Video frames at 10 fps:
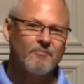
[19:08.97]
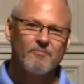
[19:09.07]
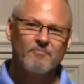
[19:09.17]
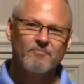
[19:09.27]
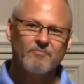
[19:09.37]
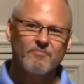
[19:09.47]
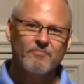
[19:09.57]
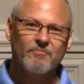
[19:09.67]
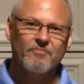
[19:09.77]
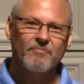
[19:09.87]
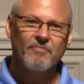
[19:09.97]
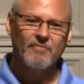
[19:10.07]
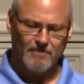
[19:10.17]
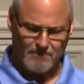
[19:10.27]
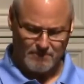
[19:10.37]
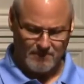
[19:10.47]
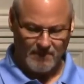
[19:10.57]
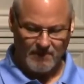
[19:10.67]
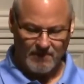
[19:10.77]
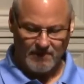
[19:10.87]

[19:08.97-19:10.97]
Nobody speaks.